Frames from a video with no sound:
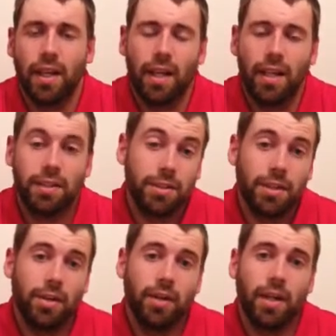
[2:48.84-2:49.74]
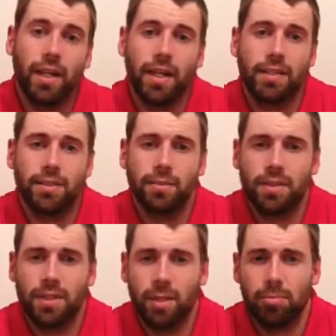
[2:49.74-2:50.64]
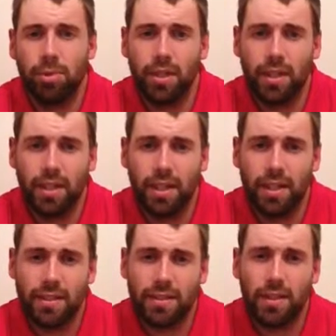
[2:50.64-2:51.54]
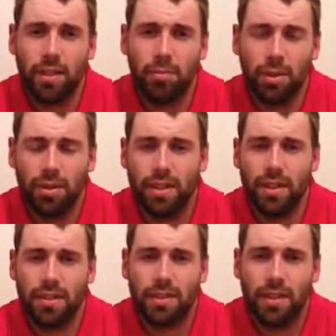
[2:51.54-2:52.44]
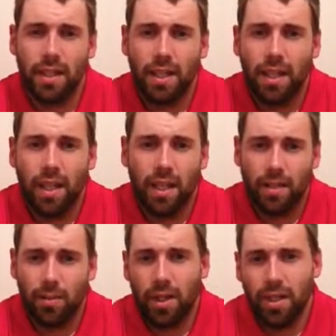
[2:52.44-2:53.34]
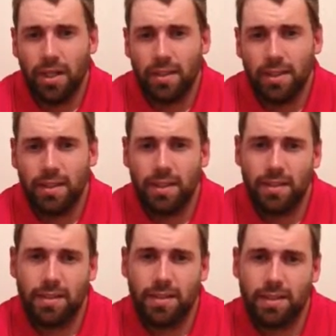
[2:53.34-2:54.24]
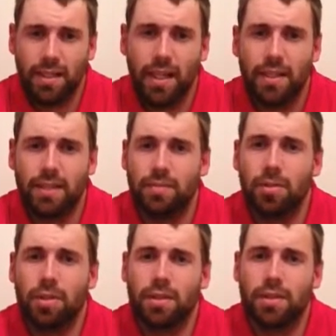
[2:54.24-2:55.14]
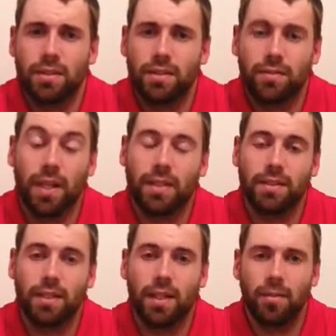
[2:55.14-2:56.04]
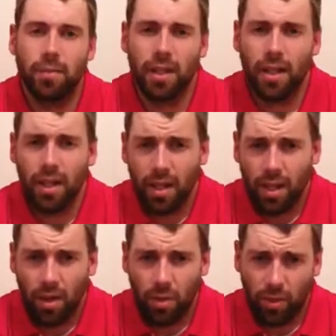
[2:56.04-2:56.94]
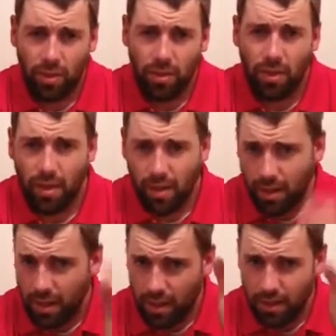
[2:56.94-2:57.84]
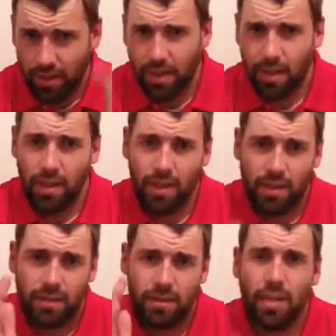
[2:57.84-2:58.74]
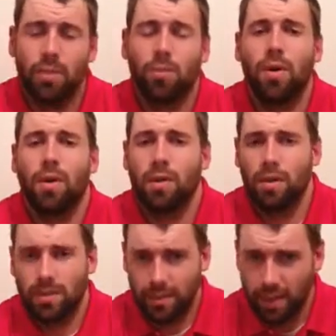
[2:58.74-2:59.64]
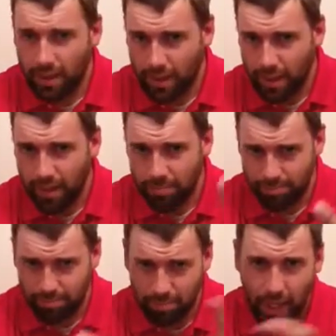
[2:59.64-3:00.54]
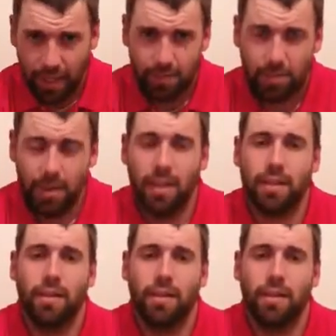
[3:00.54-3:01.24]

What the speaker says: engineering, I guess you would say, put into these buildings and the way these Indians designed these buildings just fascinated me, with the stud walls and how they packed mud